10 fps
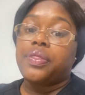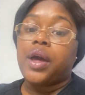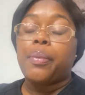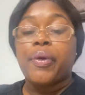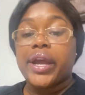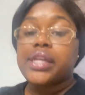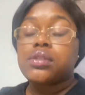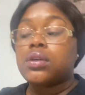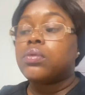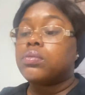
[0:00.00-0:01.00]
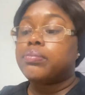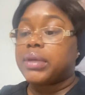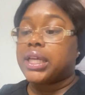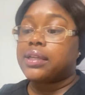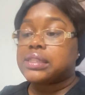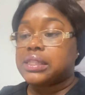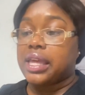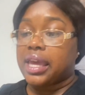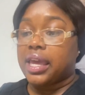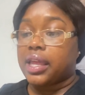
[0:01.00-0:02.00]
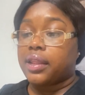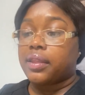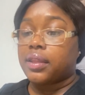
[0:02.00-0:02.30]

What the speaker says: Appraisal means that